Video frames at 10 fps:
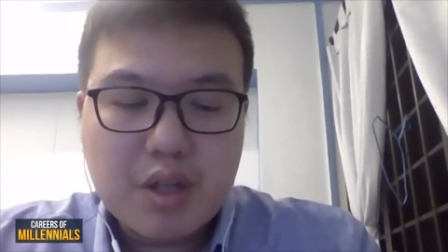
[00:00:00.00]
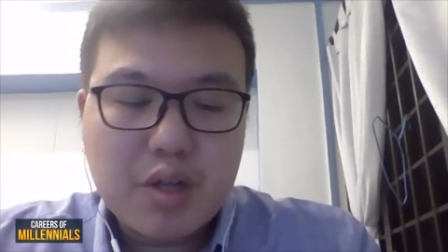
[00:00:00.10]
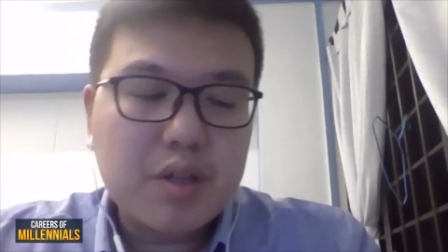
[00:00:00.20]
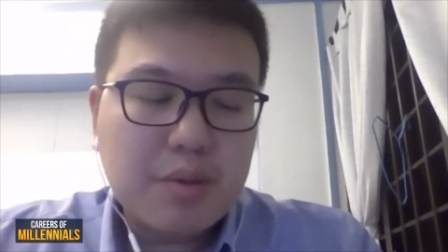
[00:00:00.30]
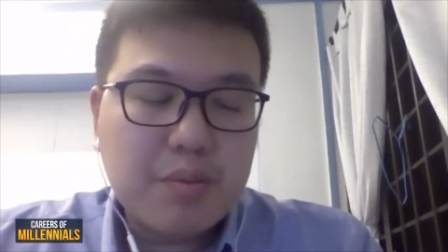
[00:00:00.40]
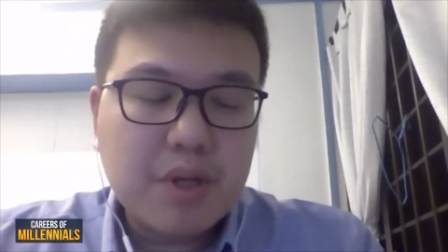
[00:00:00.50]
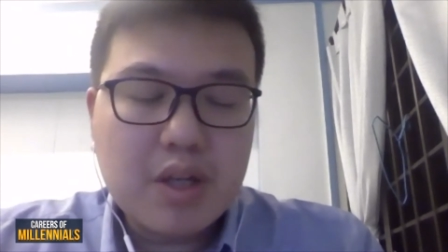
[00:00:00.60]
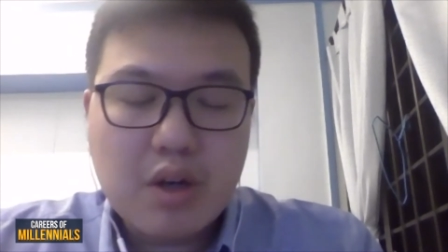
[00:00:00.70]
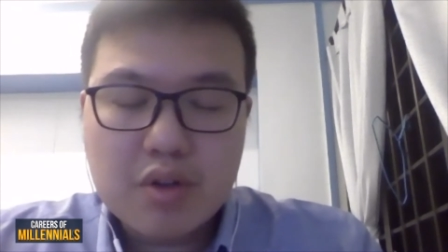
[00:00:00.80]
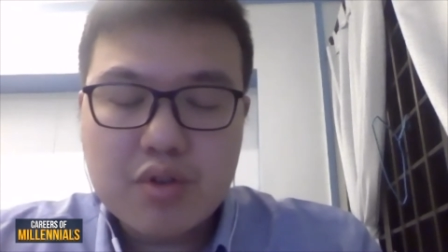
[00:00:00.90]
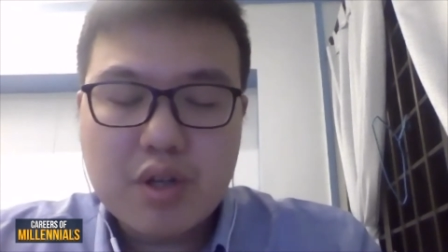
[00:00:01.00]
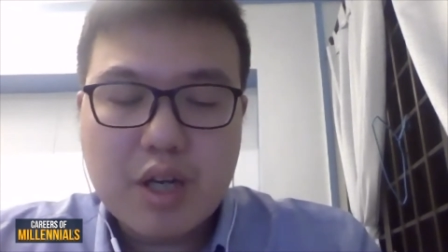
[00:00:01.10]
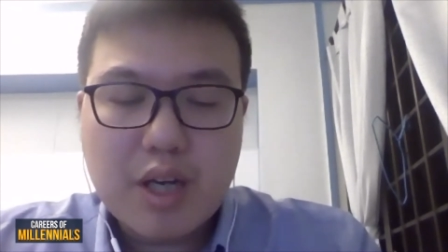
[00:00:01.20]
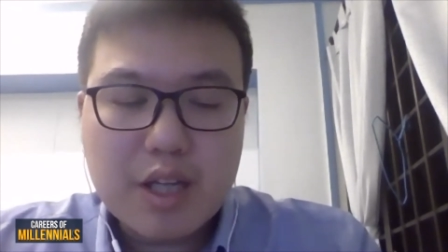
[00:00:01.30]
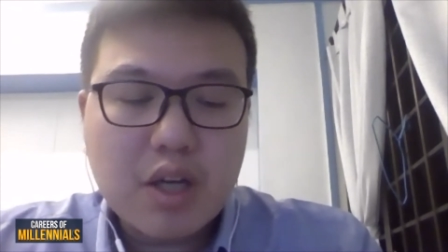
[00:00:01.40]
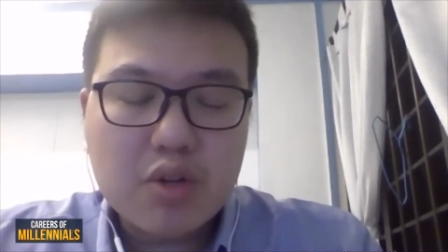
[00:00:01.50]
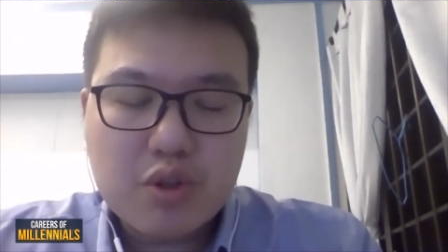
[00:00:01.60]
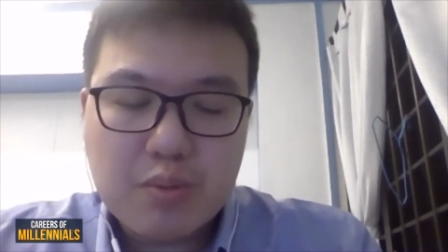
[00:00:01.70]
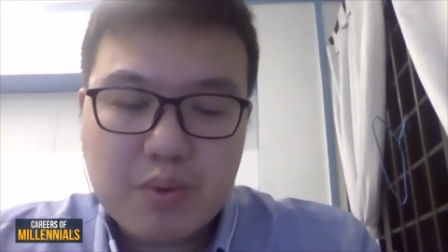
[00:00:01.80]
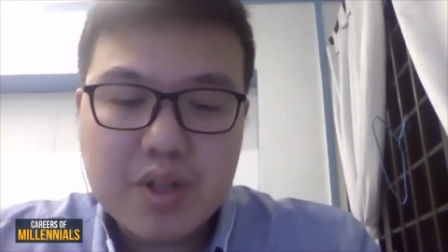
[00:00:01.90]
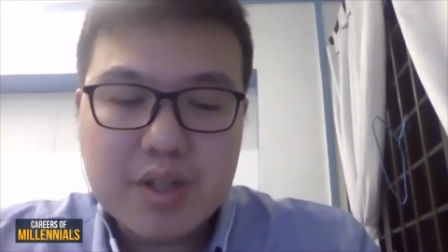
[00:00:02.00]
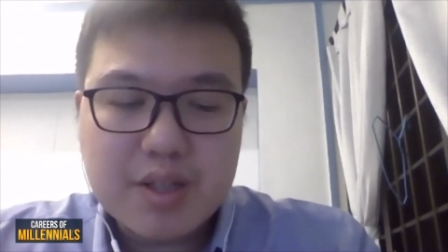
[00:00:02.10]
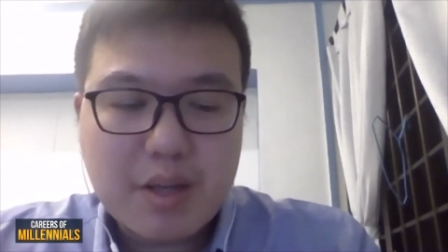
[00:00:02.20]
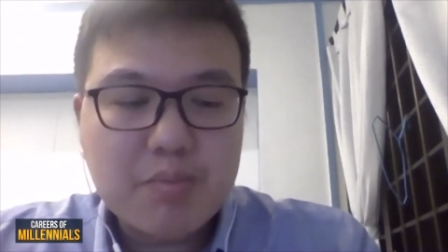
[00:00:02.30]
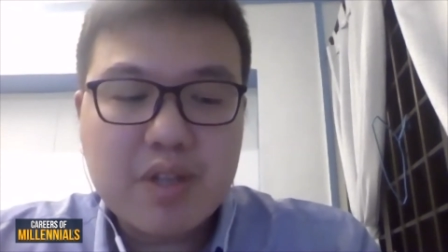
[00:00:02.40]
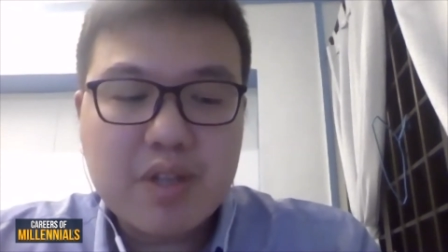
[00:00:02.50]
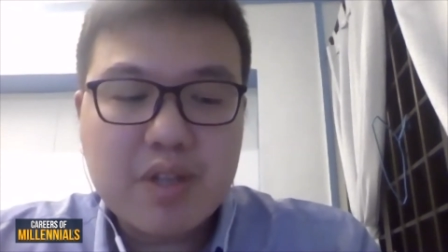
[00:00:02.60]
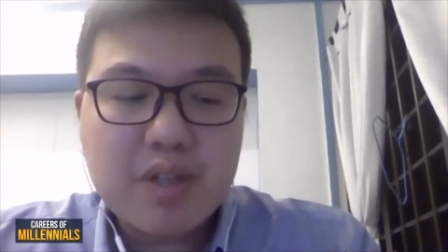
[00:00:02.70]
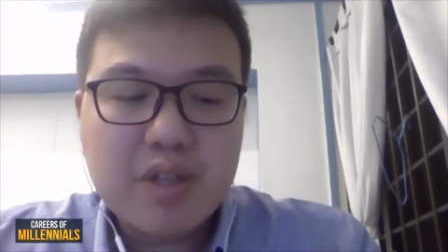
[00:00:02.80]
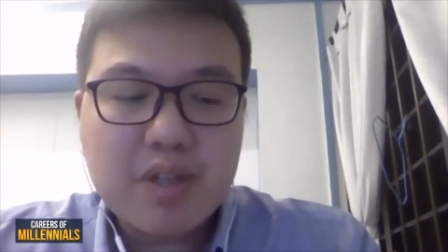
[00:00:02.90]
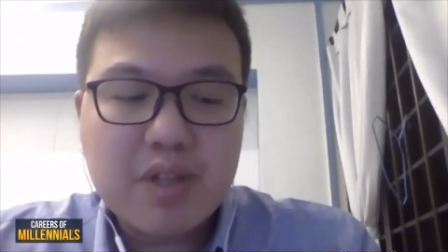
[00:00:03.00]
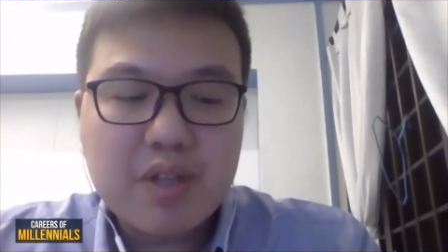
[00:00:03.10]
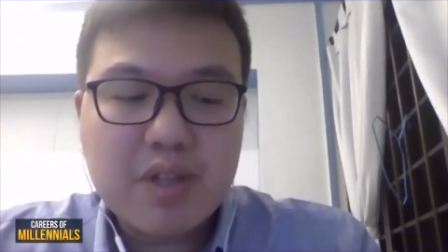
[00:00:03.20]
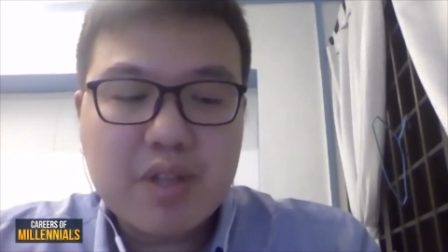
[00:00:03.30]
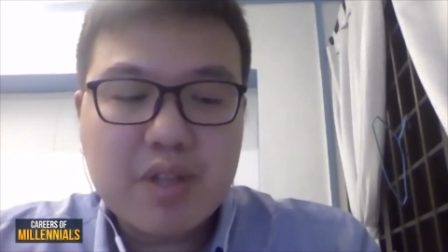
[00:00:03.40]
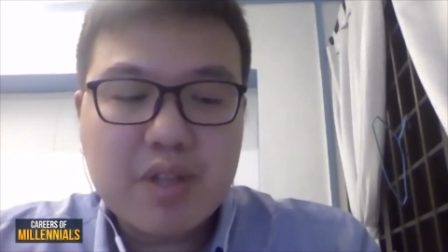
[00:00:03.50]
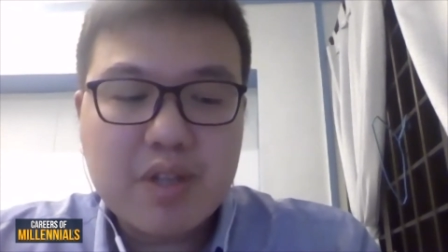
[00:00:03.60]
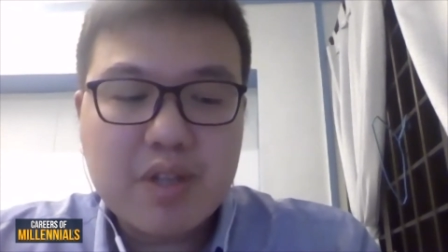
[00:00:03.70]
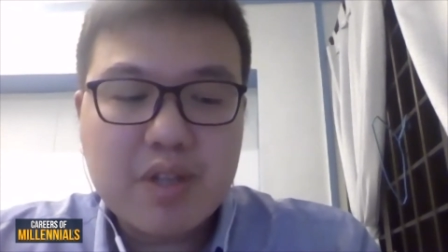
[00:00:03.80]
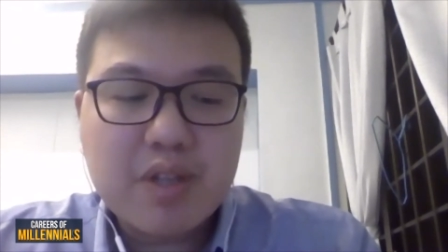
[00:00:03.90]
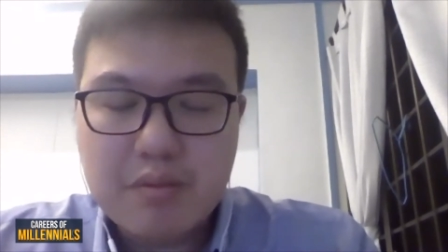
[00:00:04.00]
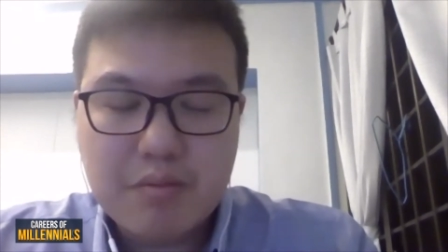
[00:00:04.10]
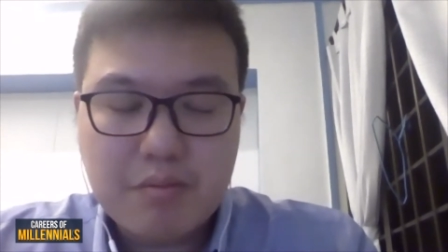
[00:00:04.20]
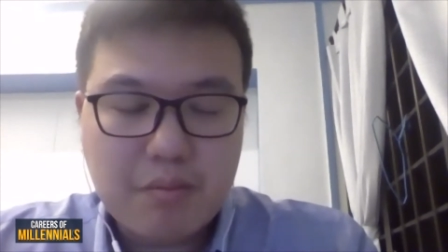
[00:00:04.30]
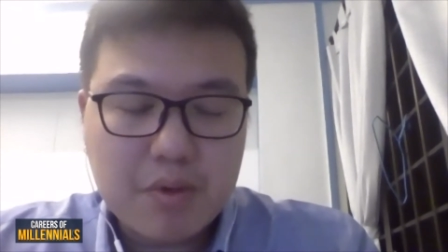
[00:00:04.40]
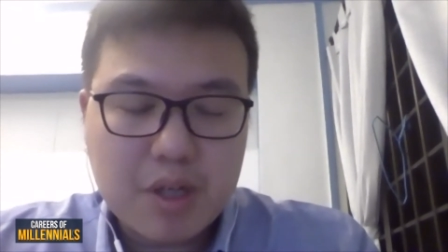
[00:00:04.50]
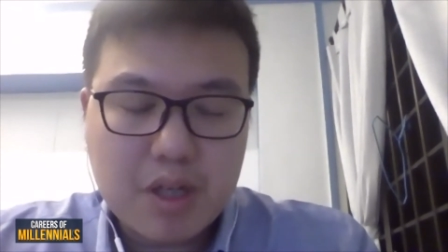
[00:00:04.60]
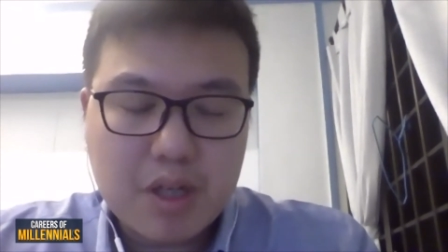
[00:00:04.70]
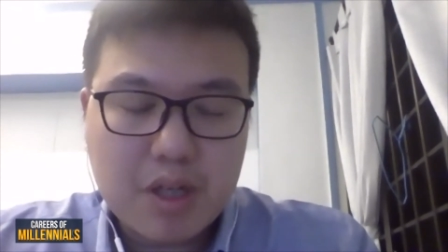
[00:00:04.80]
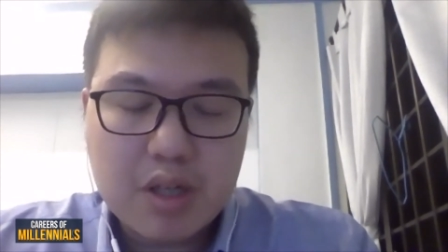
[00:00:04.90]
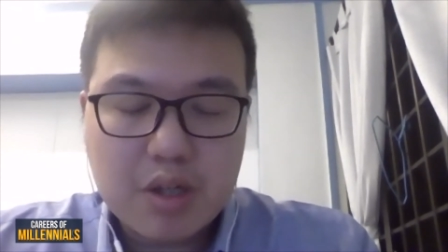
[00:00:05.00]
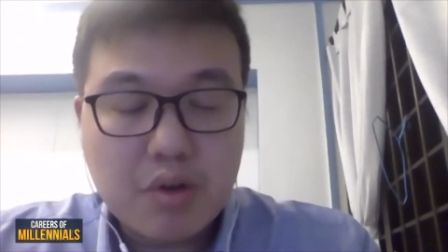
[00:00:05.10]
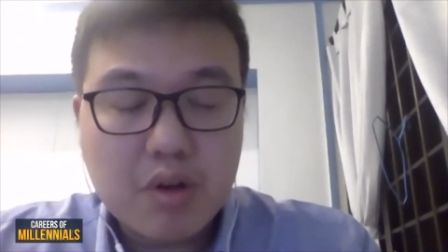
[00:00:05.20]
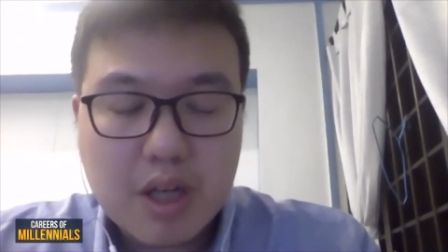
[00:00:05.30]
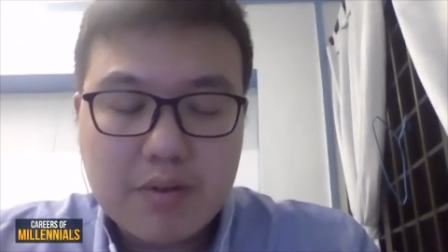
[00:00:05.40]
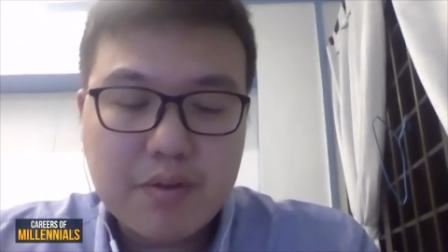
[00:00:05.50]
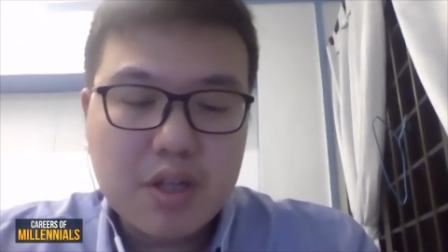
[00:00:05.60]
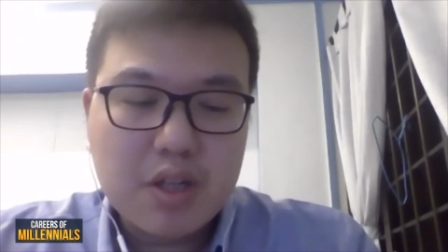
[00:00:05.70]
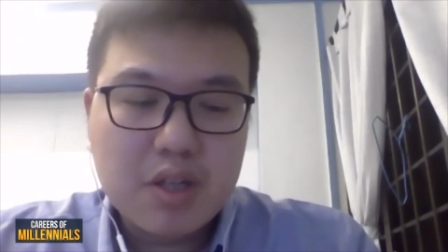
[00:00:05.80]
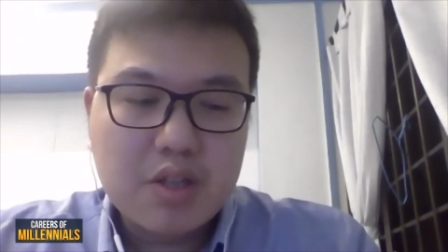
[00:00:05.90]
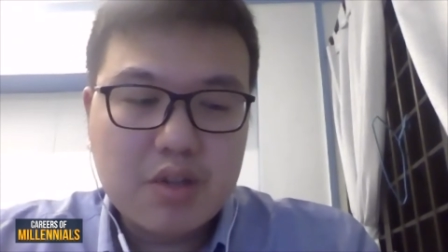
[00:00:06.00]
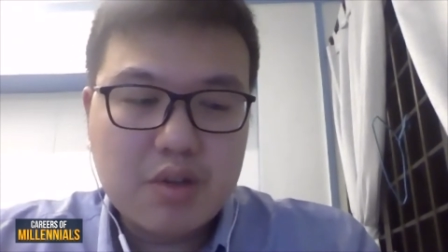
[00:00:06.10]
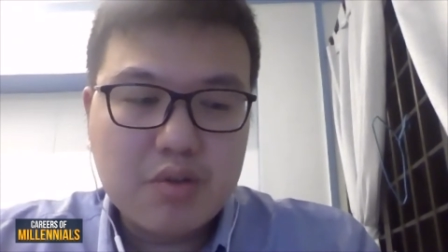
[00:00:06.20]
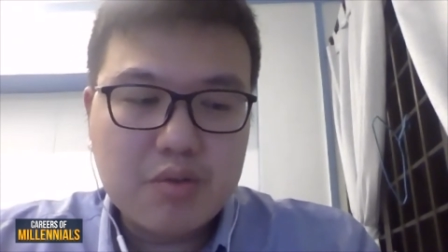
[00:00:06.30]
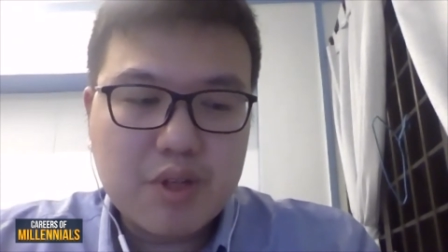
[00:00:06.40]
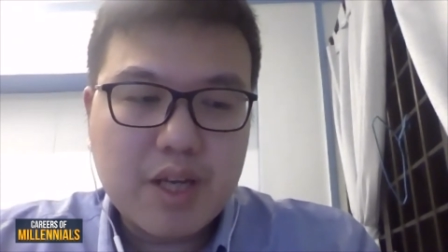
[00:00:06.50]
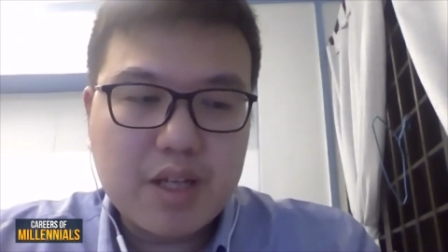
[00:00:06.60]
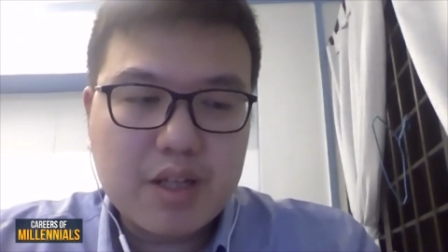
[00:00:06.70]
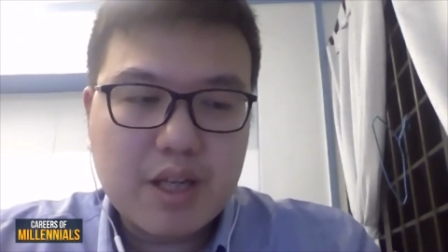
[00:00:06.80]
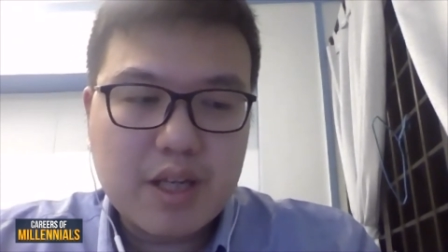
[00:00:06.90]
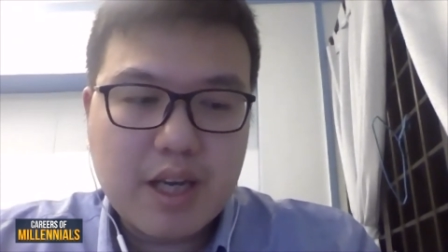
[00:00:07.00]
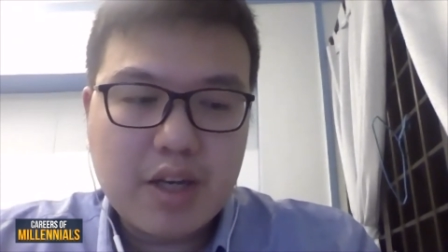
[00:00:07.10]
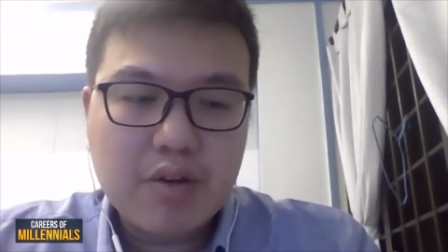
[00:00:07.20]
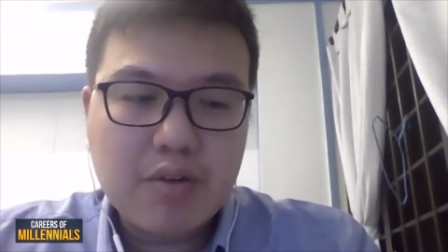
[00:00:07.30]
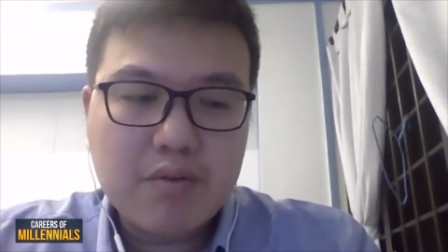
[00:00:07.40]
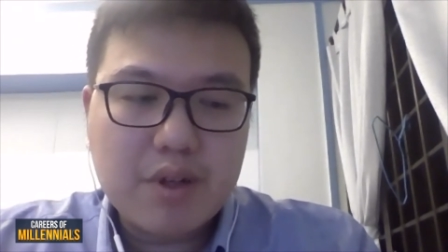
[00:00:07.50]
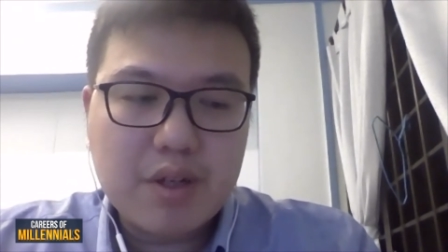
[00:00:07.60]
typically other entrepreneurs, sometimes from time to time in your life, you get that kind of